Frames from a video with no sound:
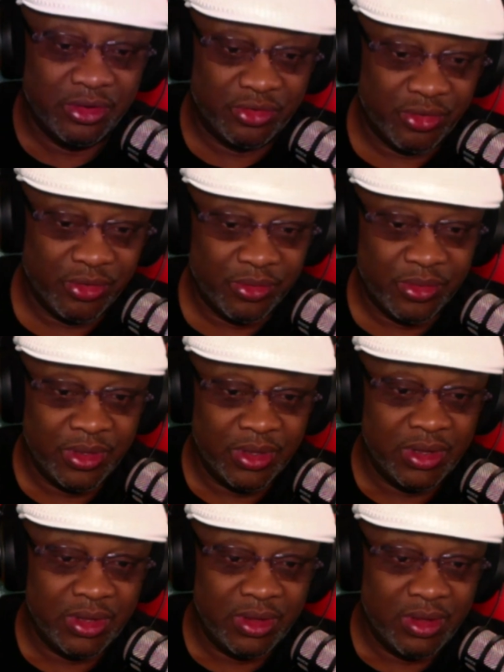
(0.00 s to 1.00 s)
the truth,
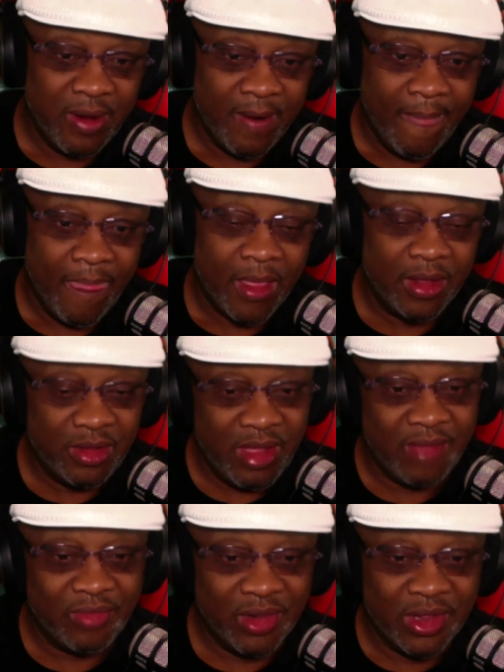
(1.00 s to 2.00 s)
you
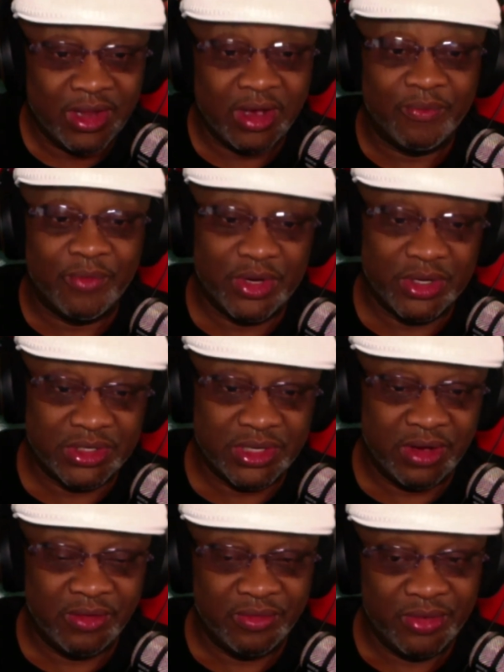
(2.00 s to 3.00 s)
have to look it up for
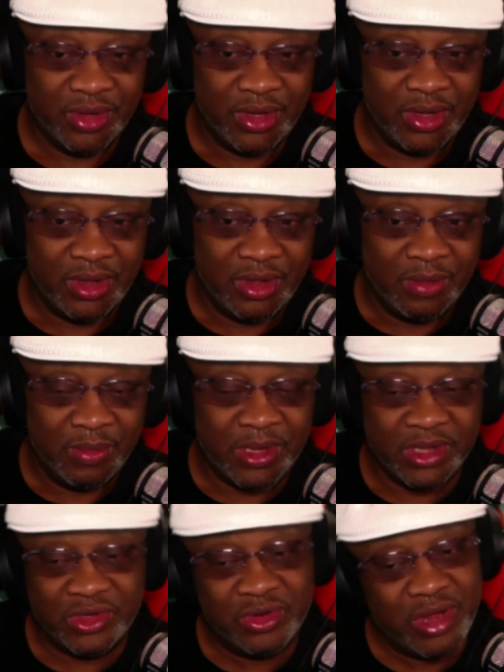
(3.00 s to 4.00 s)
yourself.
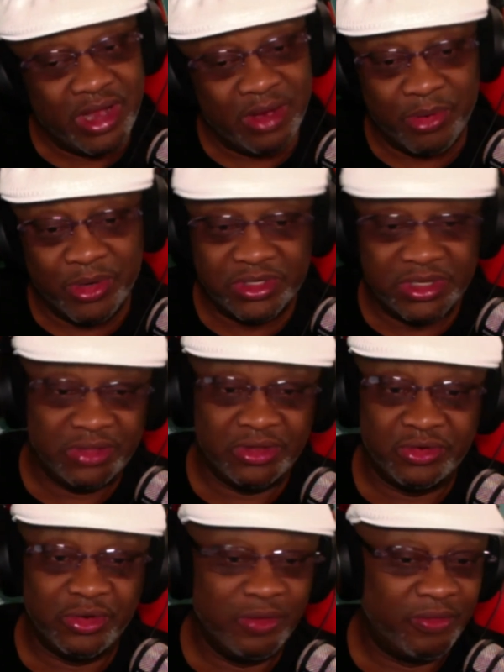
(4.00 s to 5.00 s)
Because you can't appreciate the
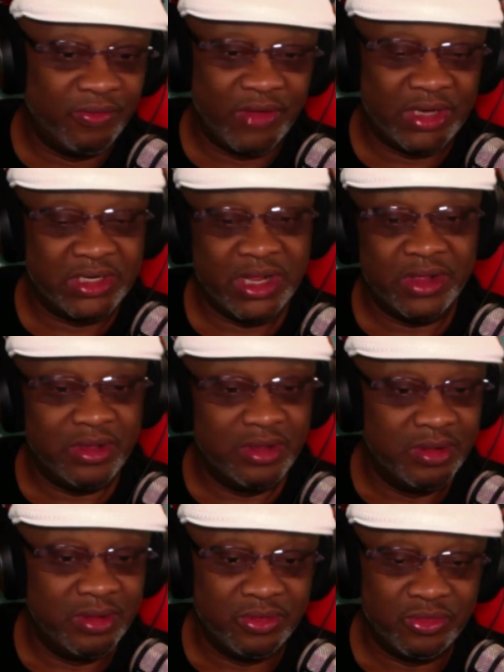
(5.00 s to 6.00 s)
truth if I tell you.
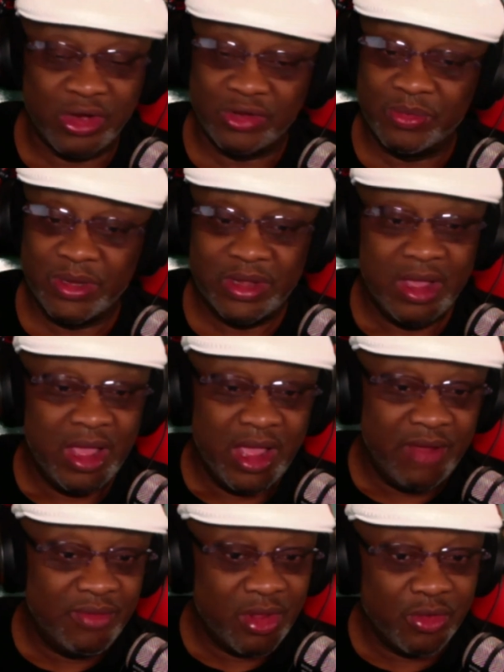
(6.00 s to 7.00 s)
Trust me.
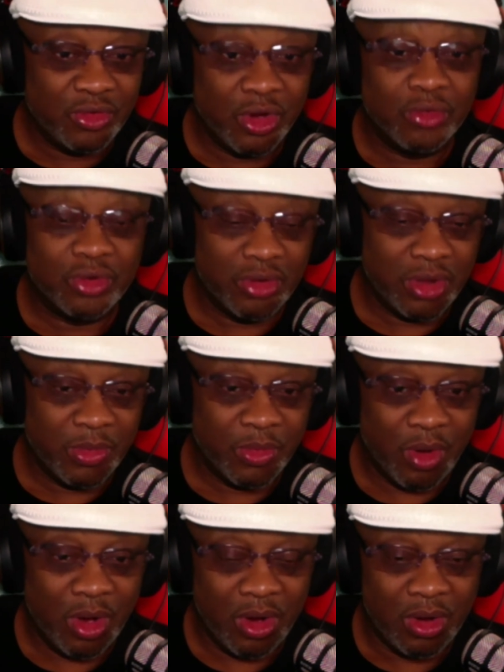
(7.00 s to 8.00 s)
Even though, don't get me
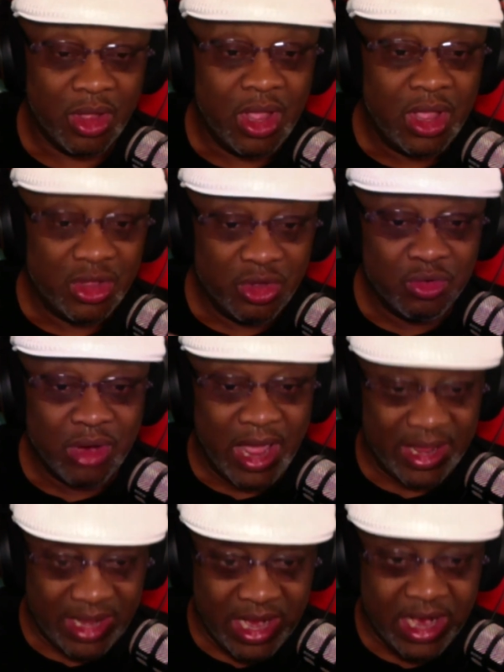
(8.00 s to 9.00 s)
wrong, you
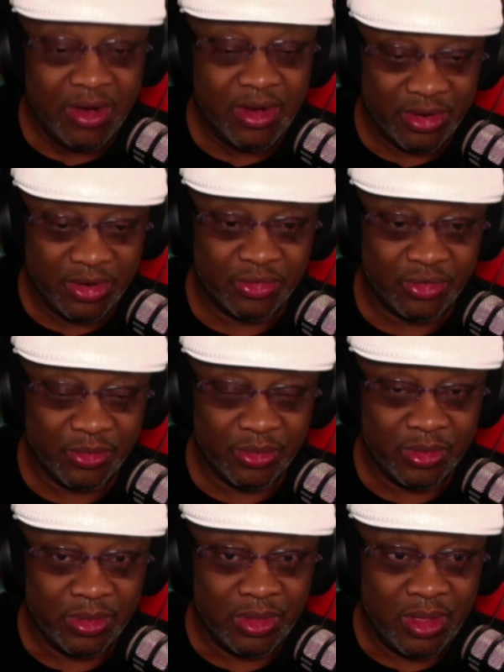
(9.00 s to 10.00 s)
like hearing the
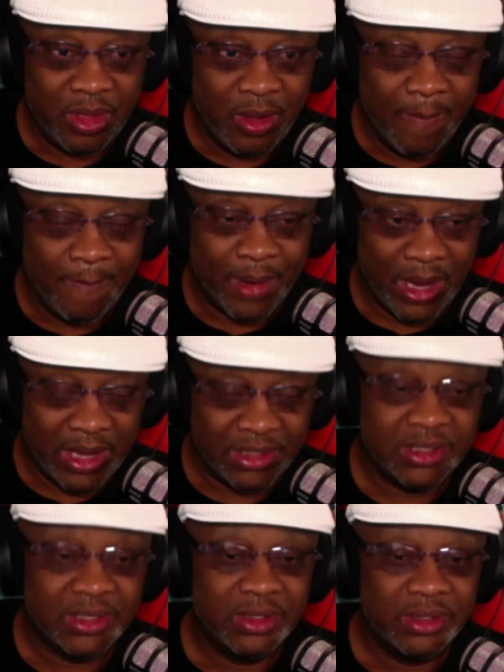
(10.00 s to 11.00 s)
truth. But